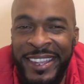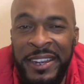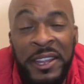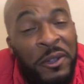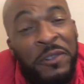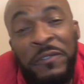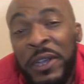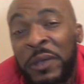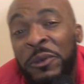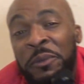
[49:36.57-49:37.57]
Nigga
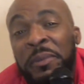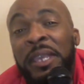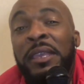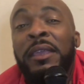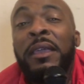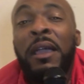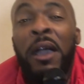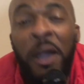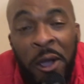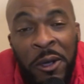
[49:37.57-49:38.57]
fucking with me
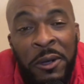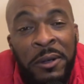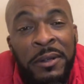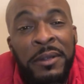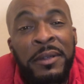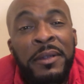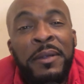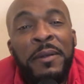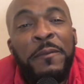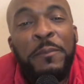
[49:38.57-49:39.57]
all
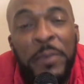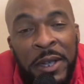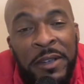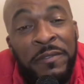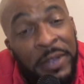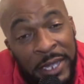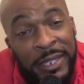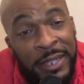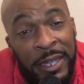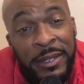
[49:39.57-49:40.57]

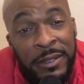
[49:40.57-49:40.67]
motherfucking day.